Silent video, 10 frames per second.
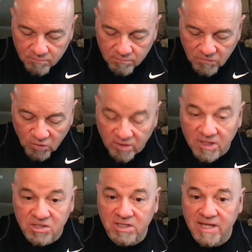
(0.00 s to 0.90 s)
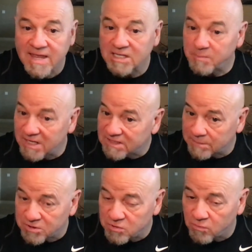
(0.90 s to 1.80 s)
You can listen to that as many times
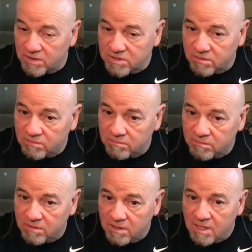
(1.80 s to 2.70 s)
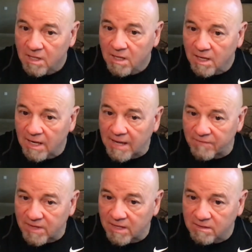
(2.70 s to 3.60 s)
as you want to, and
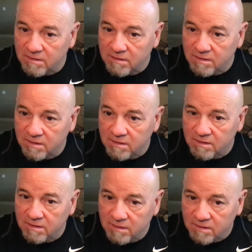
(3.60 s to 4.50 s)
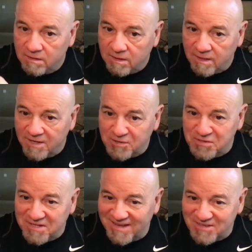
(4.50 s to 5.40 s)
then here's
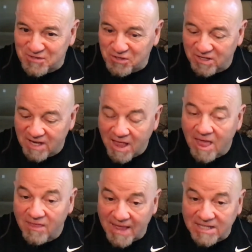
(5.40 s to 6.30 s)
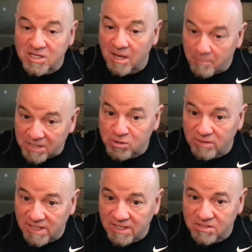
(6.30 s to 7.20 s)
the answer. That's a
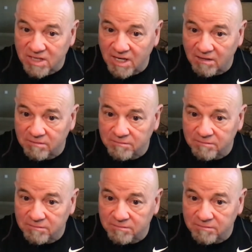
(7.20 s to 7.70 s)
Mixolydian scale.